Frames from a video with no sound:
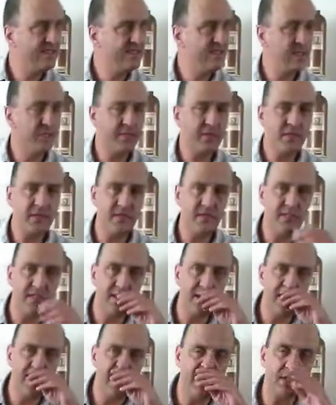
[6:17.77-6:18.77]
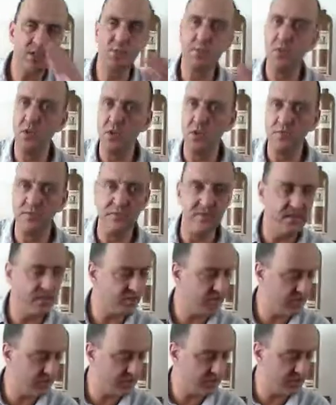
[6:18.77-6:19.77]
Les Paul, for
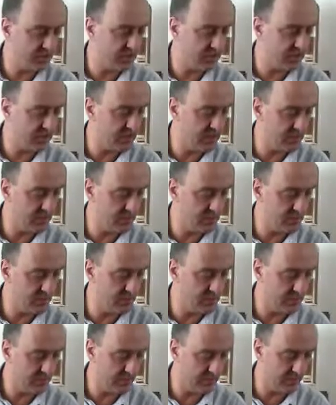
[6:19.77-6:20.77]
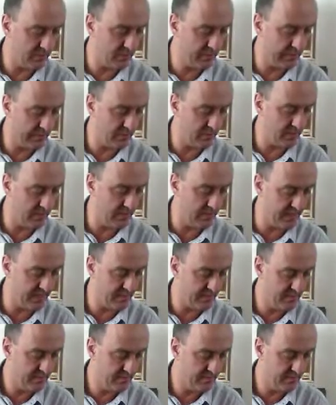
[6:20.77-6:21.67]
instance, when you would compare it with that.